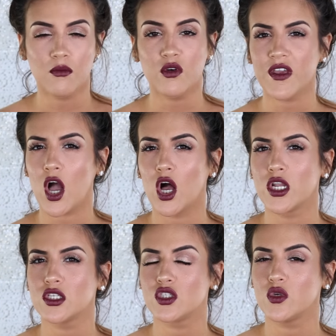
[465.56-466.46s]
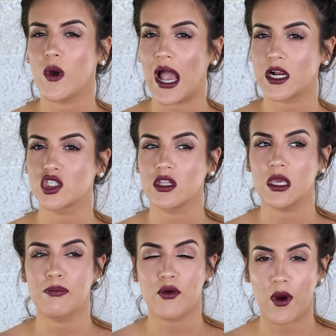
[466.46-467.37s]
Moving on to
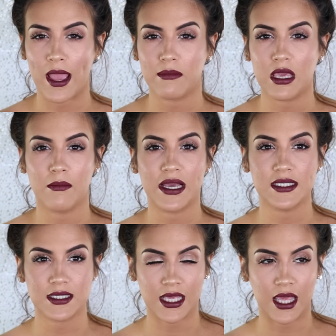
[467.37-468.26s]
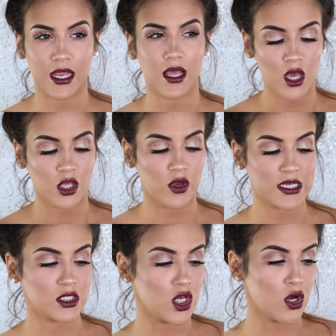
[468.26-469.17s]
actually priming my skin. You
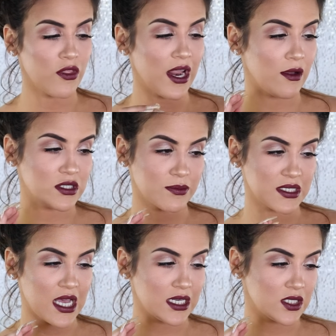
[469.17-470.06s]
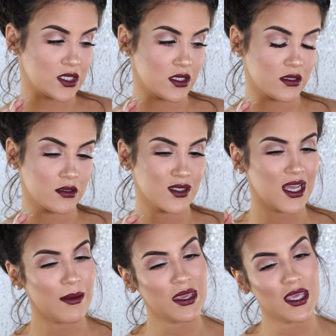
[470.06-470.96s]
guys know that I was obsessed.
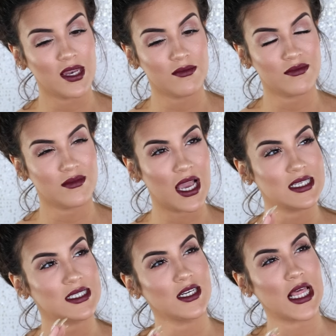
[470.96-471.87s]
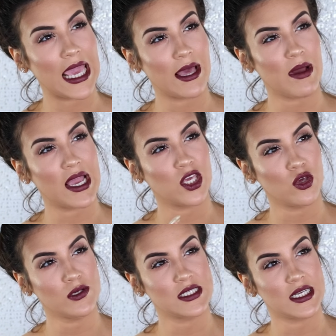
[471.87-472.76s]
I mean, I still am. I
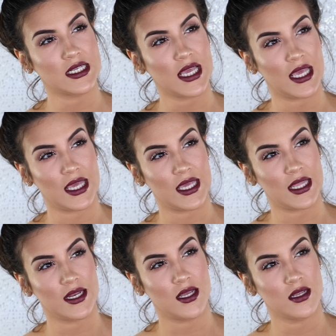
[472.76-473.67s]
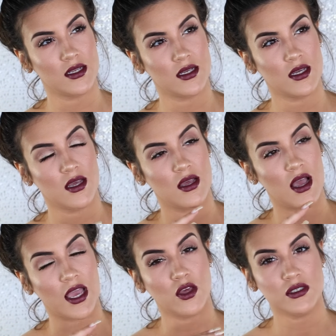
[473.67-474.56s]
used it in...
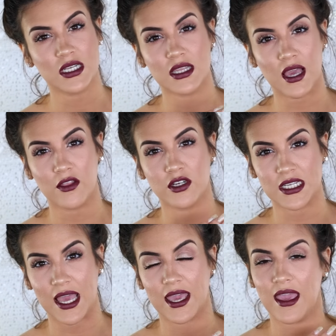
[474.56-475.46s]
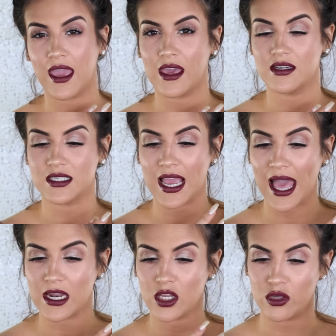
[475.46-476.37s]
I used it the other day and I
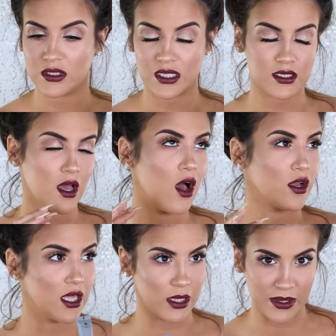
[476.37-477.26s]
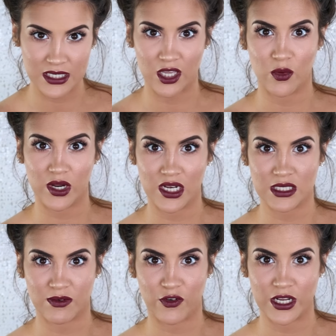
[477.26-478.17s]
hadn't used this. Okay, let me tell you what it
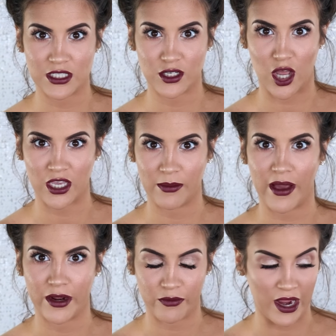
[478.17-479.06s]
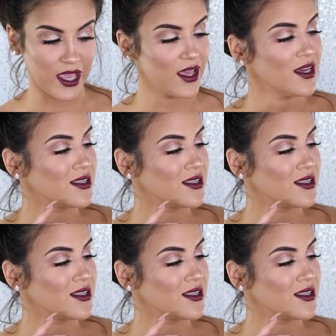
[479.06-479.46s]
is before I start talking about it, right?